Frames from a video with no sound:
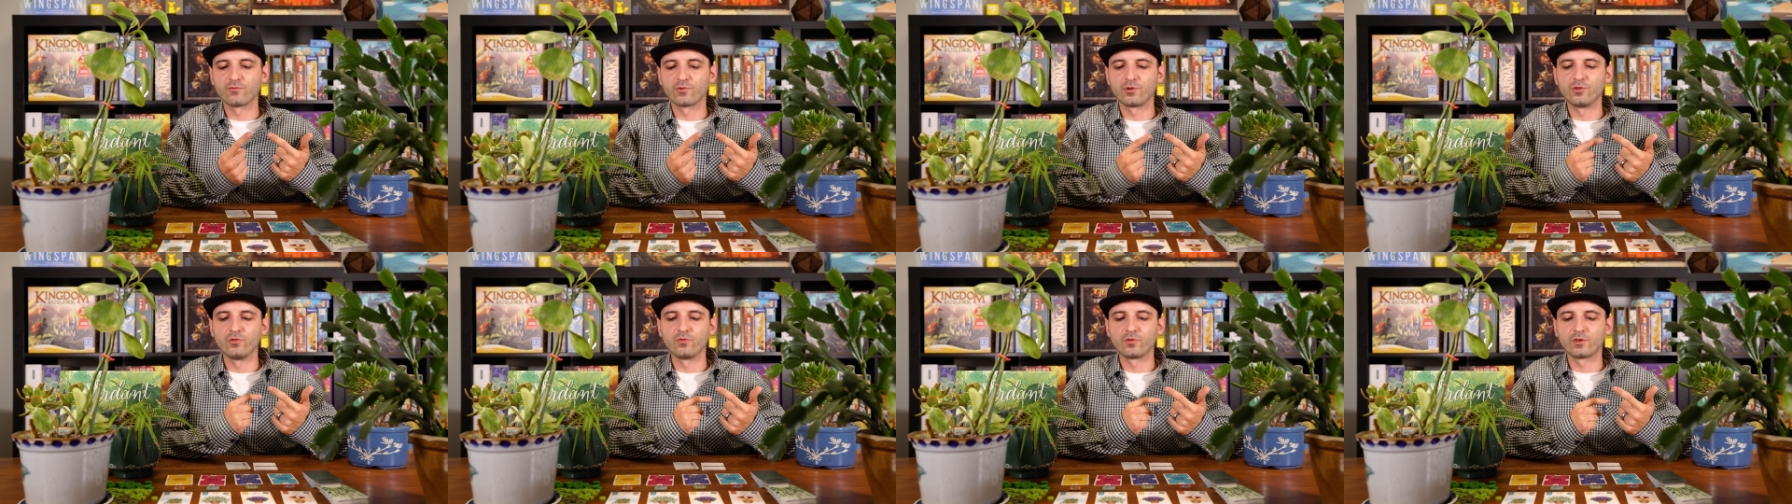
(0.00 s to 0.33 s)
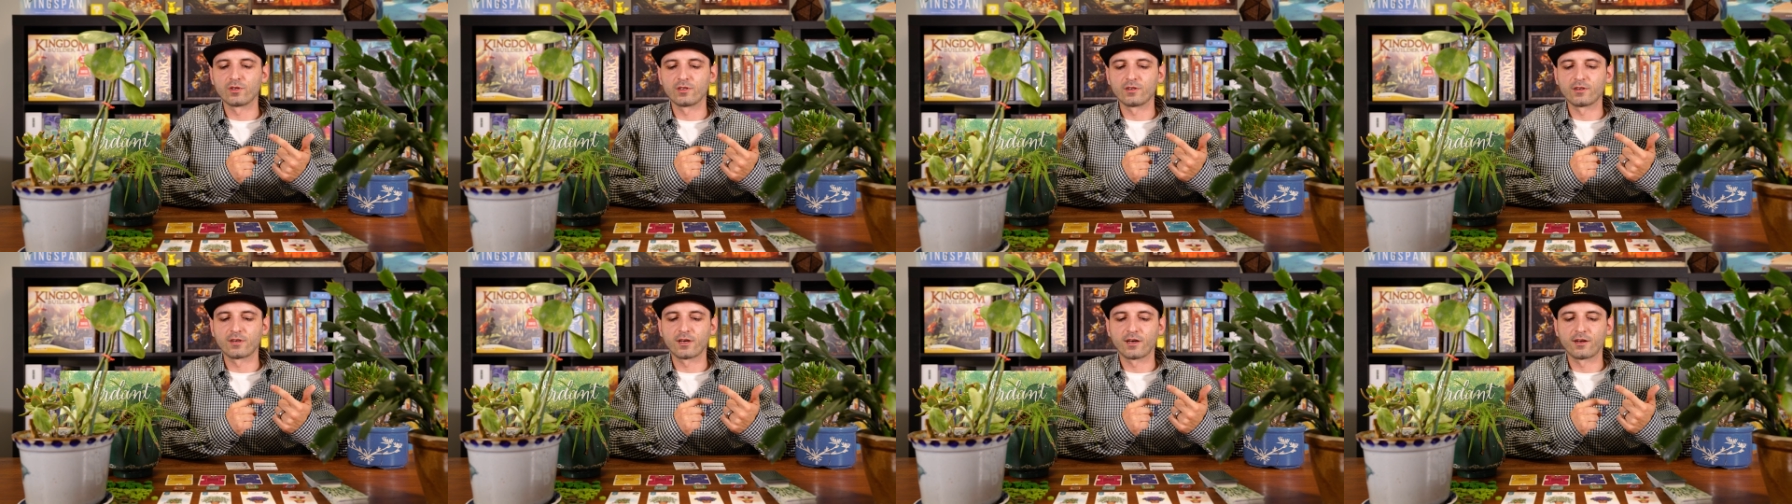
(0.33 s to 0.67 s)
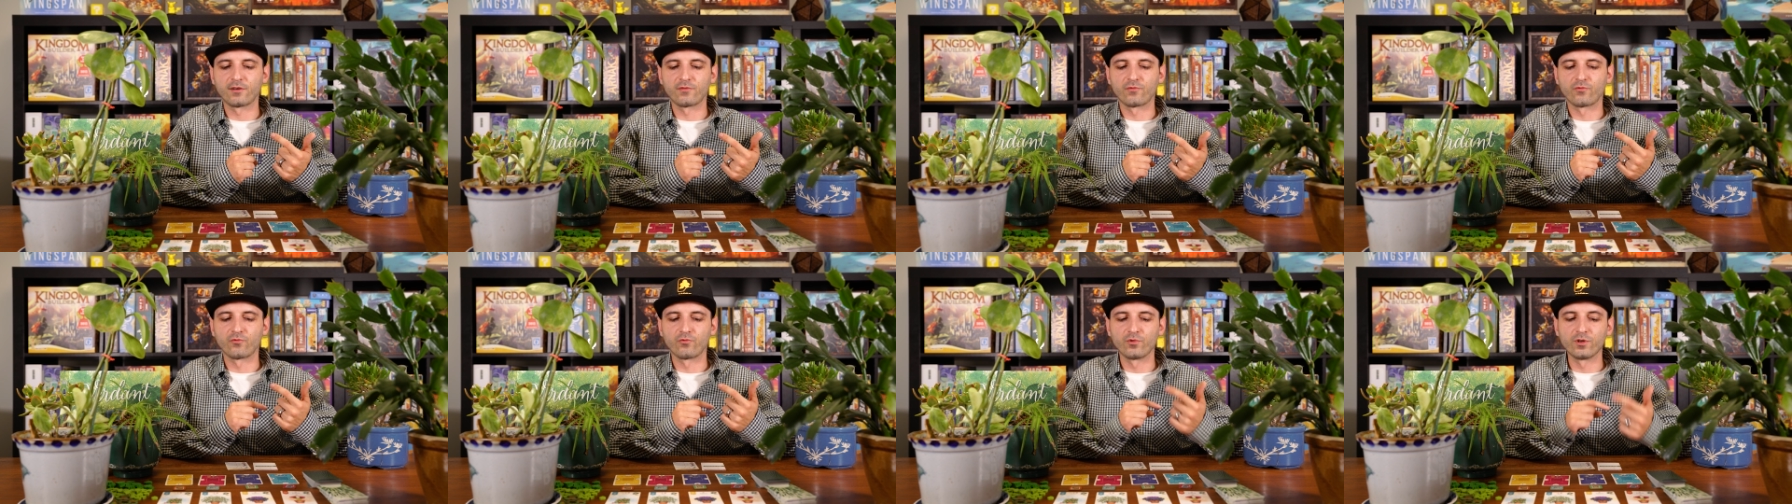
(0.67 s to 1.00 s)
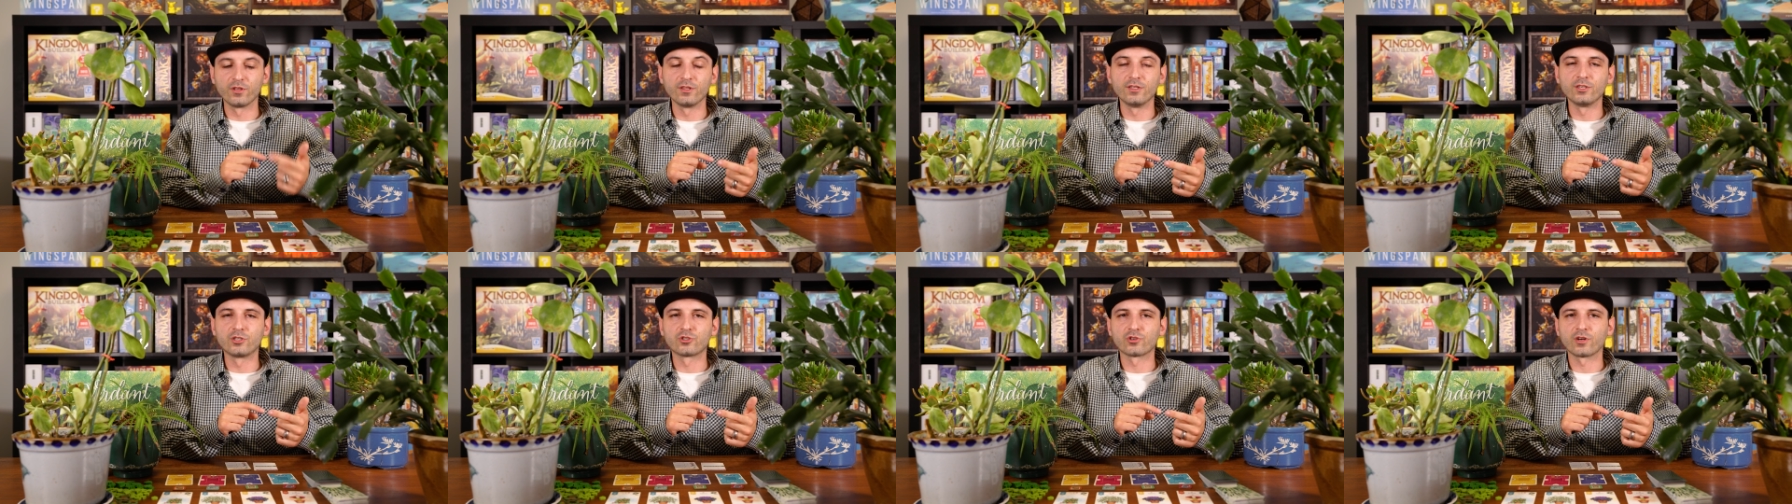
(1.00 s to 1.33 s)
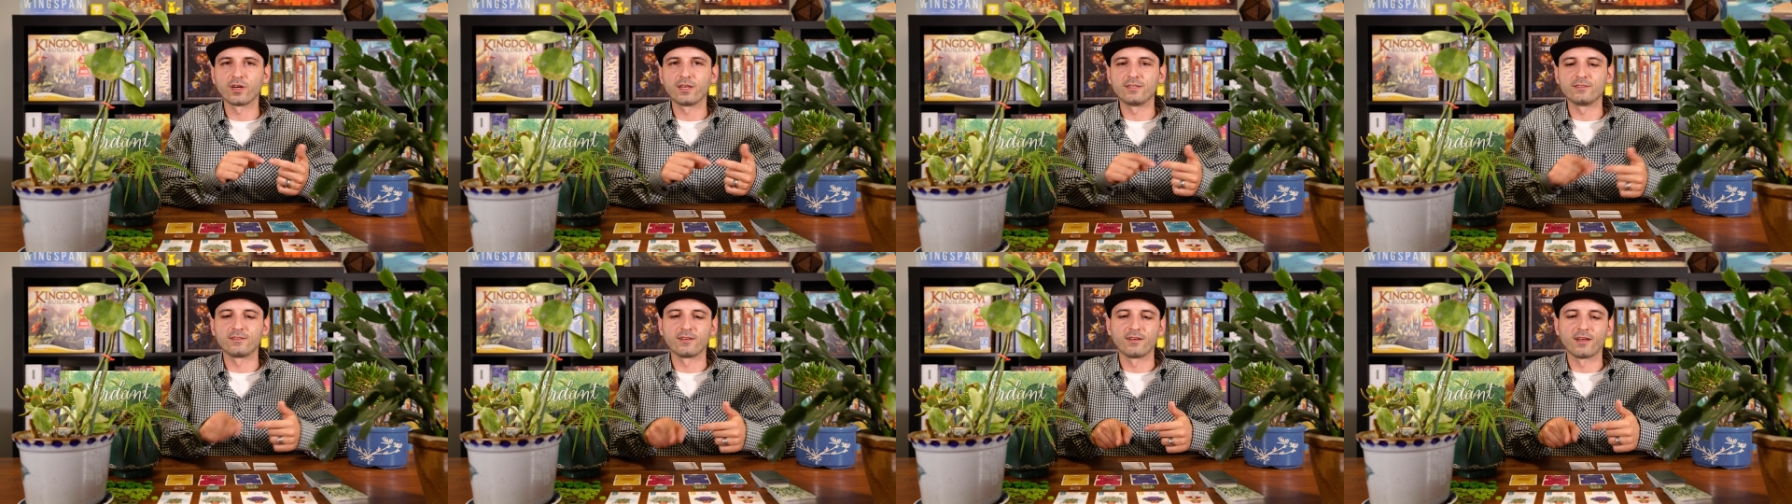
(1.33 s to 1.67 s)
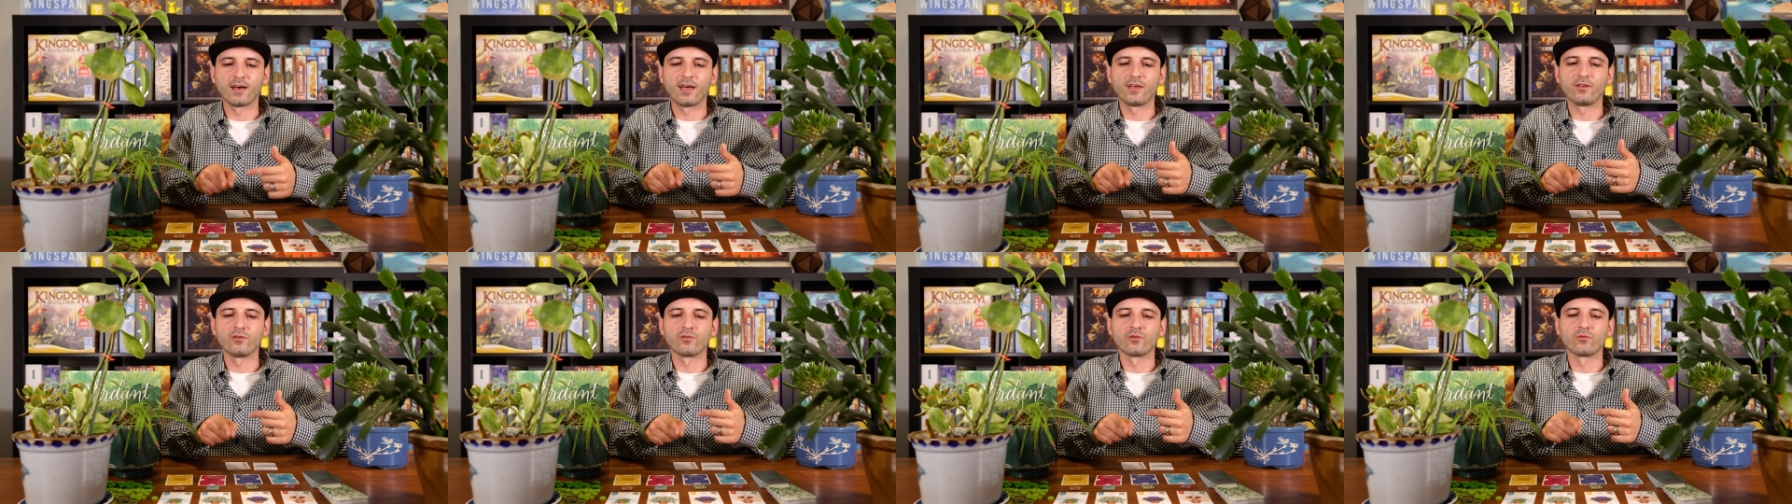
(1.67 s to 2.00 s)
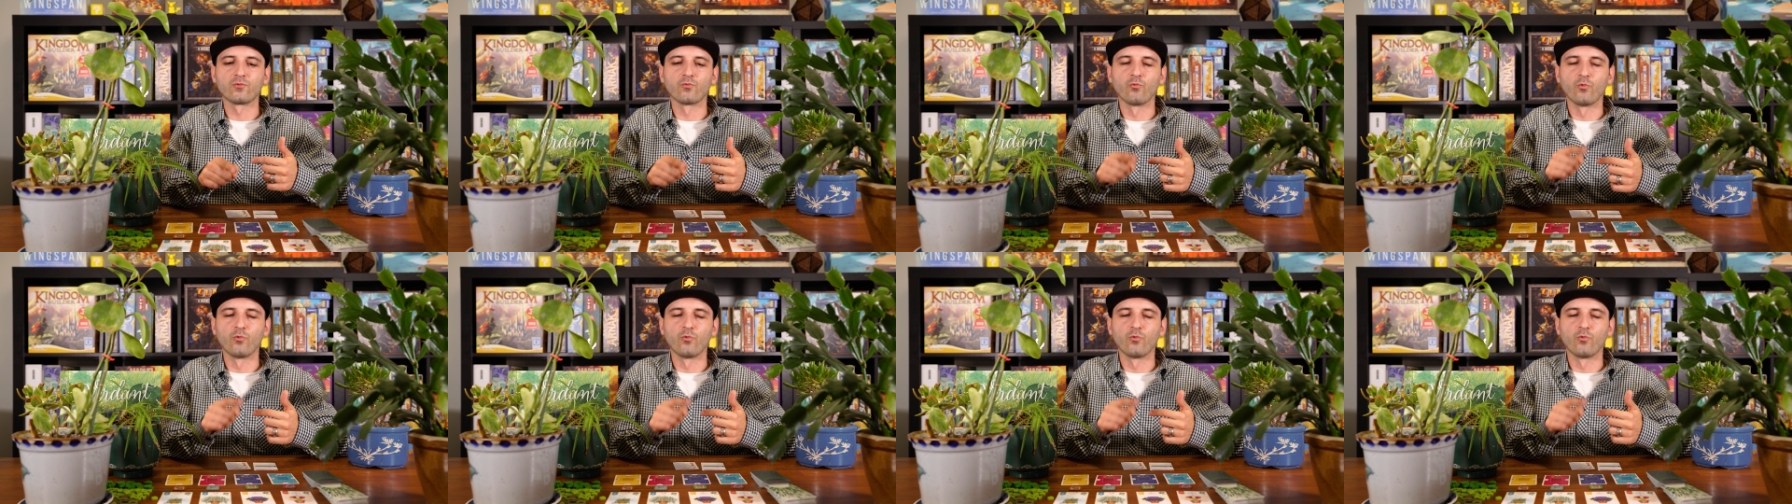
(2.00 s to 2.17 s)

where you can kind of really try and deny your